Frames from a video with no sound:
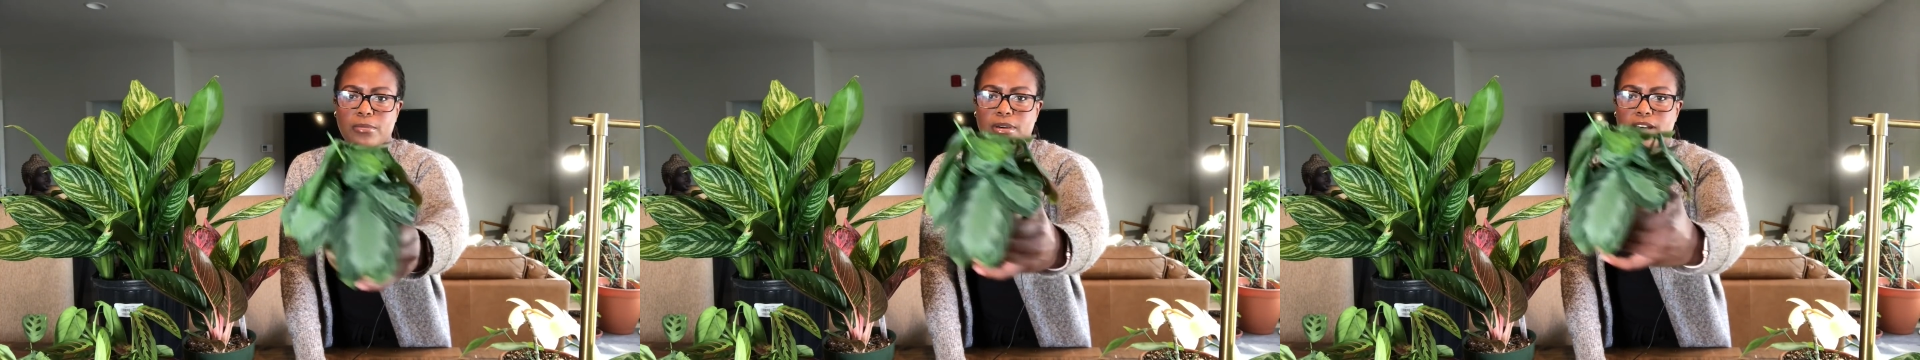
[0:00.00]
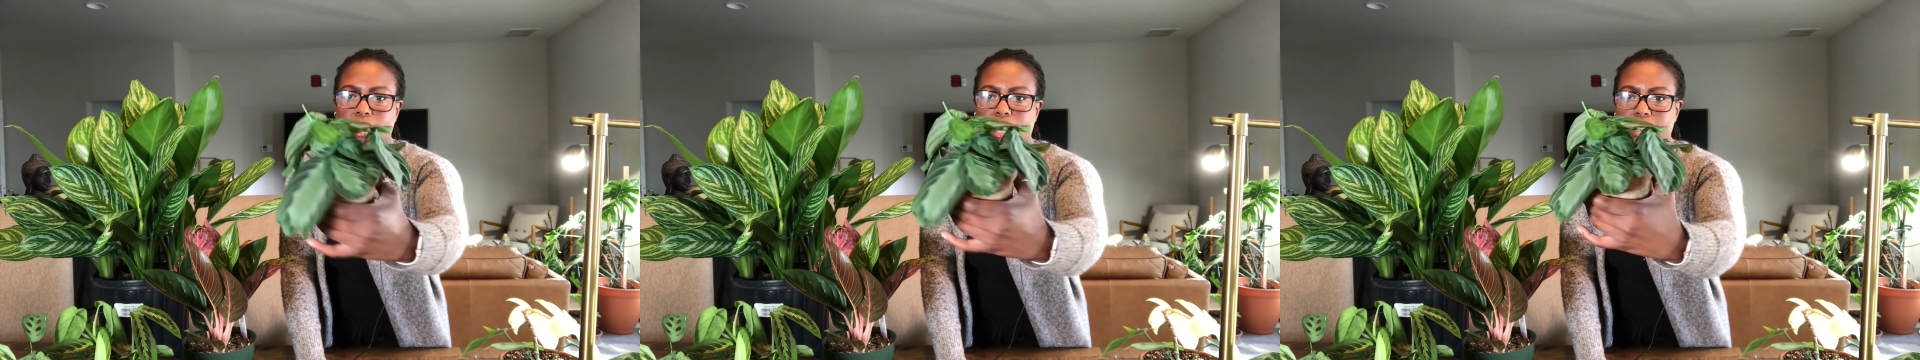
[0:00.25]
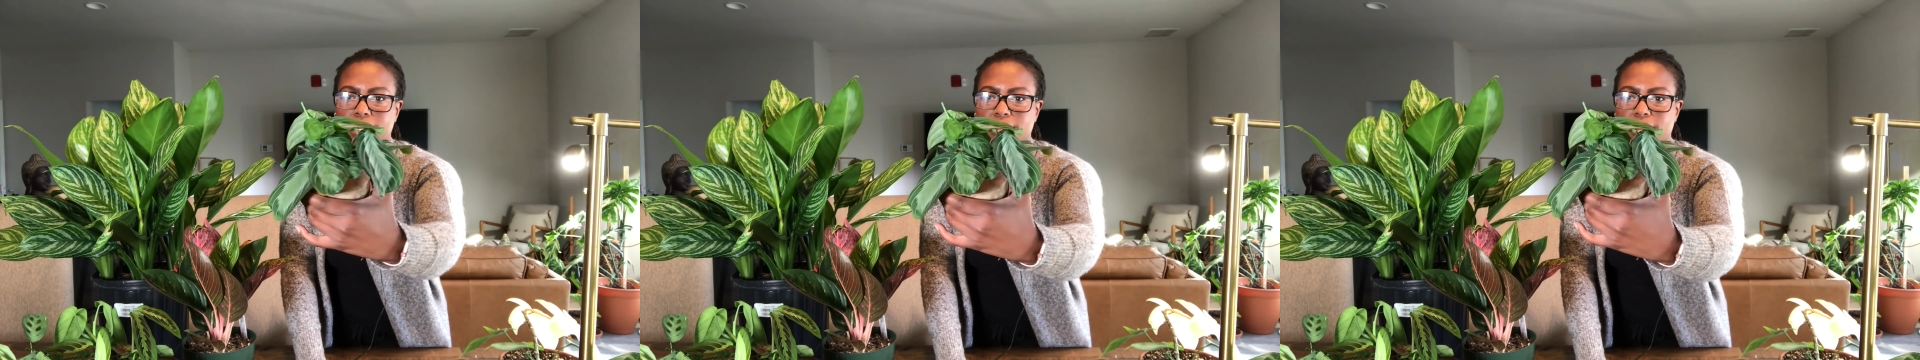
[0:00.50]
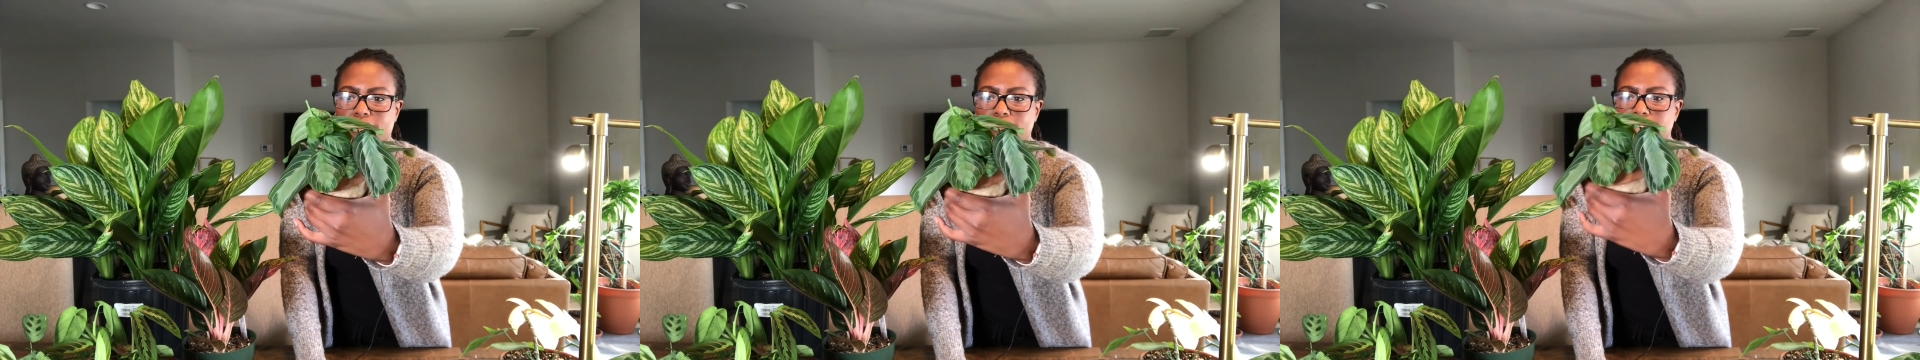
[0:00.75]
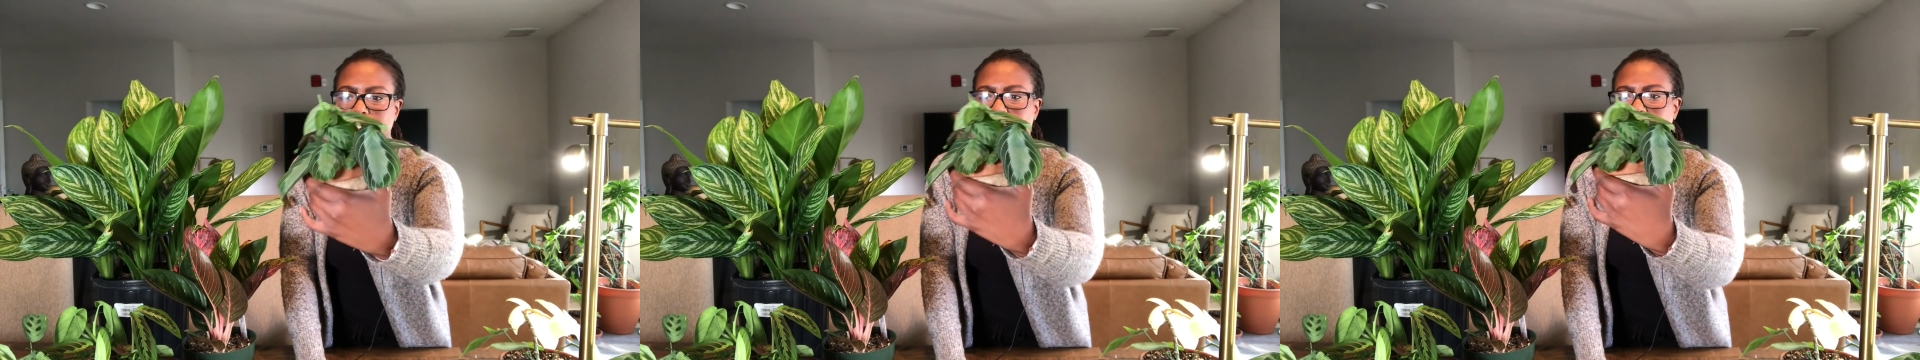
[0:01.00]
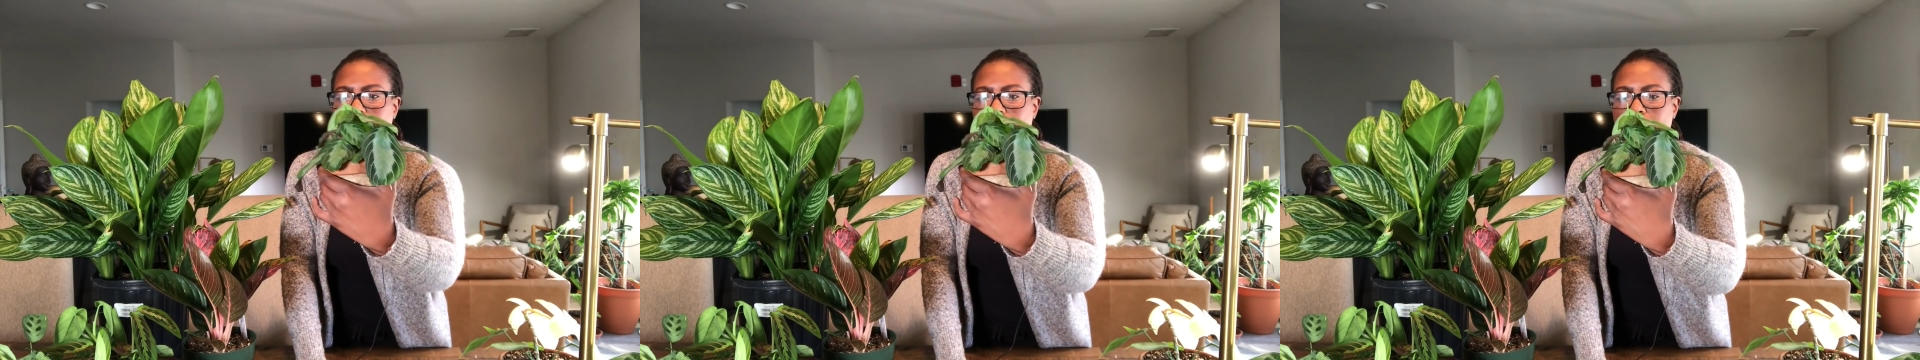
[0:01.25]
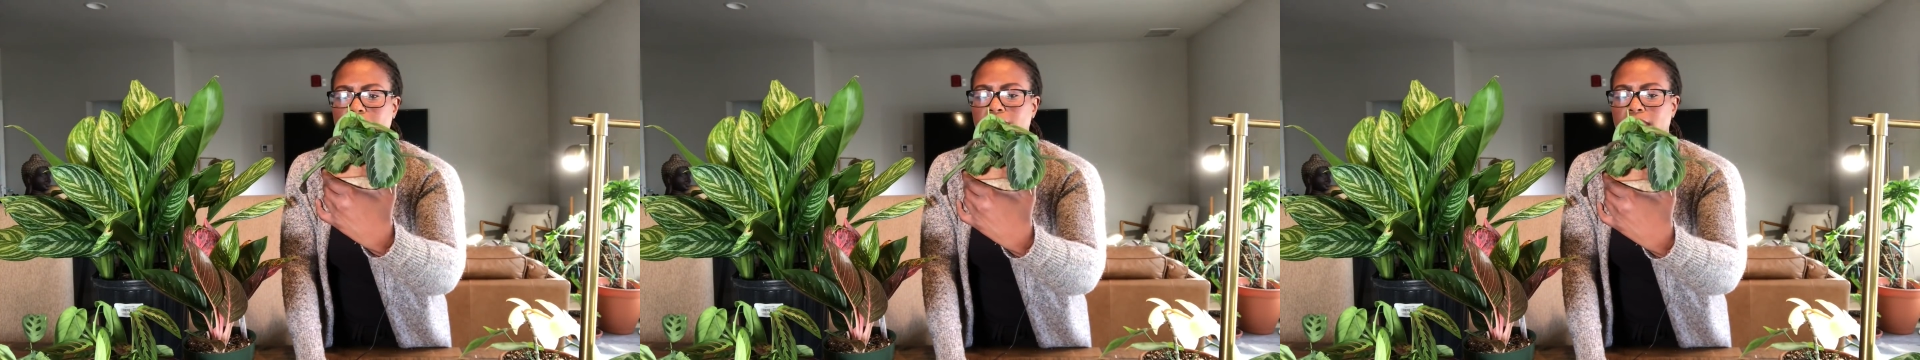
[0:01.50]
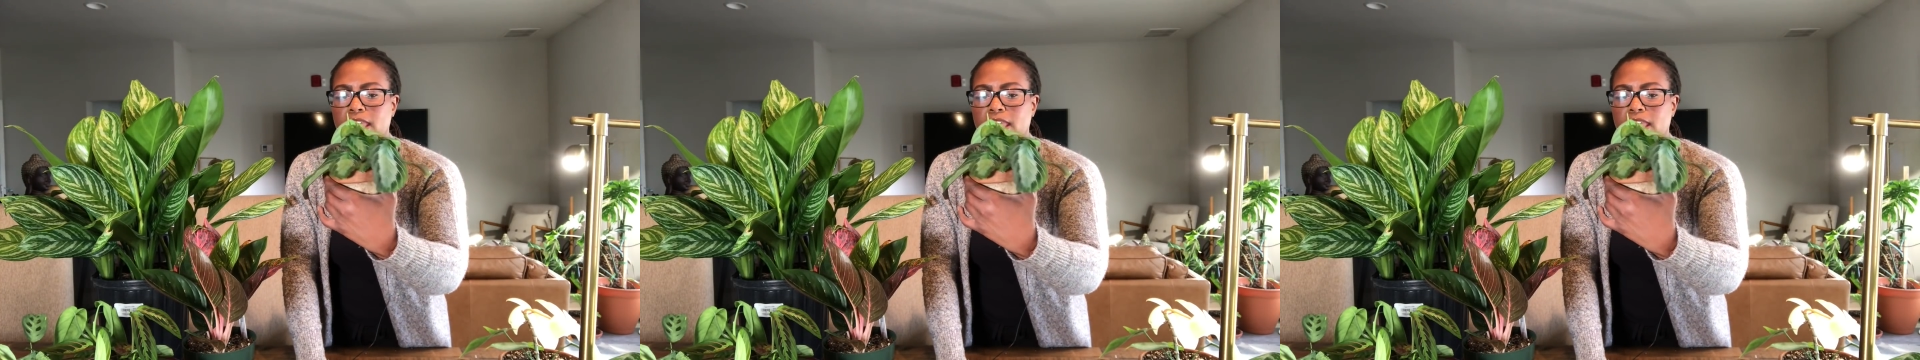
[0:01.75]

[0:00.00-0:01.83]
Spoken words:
But I love this plant,